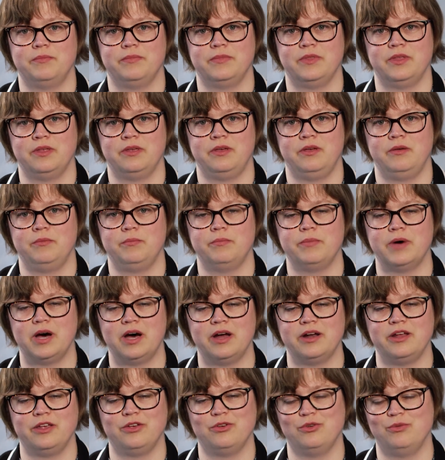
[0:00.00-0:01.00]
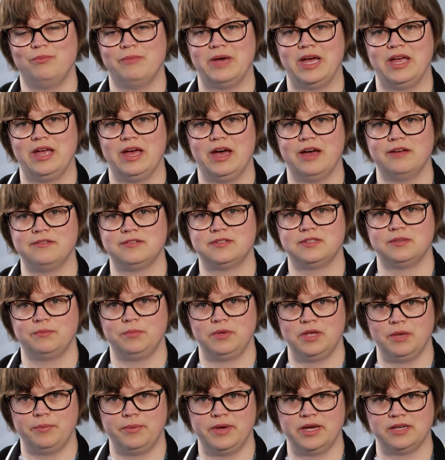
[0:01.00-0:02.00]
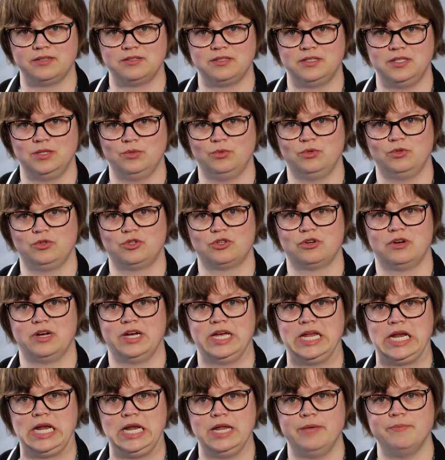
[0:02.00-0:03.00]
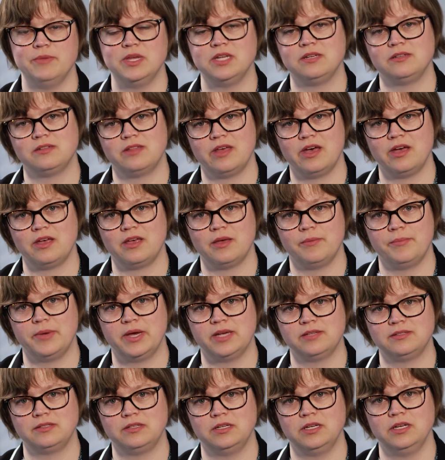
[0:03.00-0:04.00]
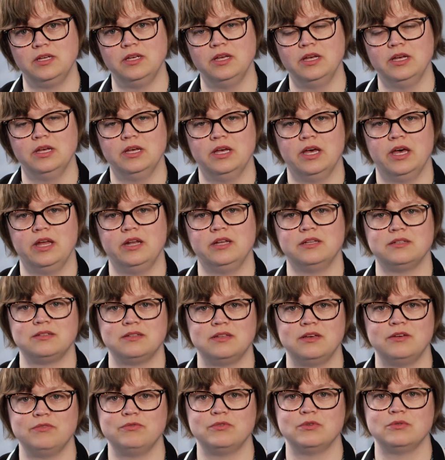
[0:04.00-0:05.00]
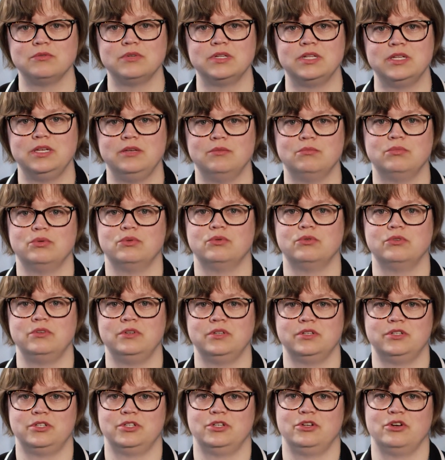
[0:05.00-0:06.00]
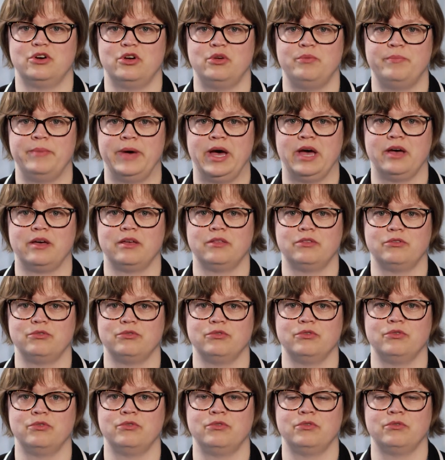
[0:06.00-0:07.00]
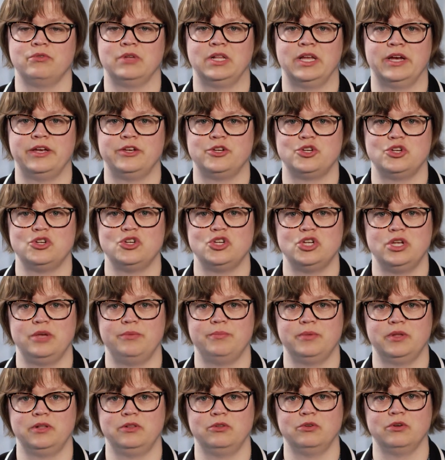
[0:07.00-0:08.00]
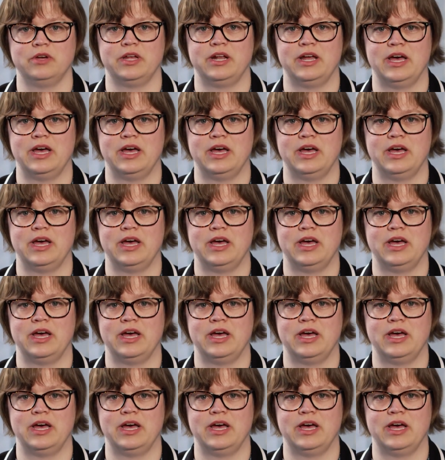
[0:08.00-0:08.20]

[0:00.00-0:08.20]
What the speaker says: the party who may have some capacity will try and limit that capacity, and it's therefore really important to go back through the relationship and look at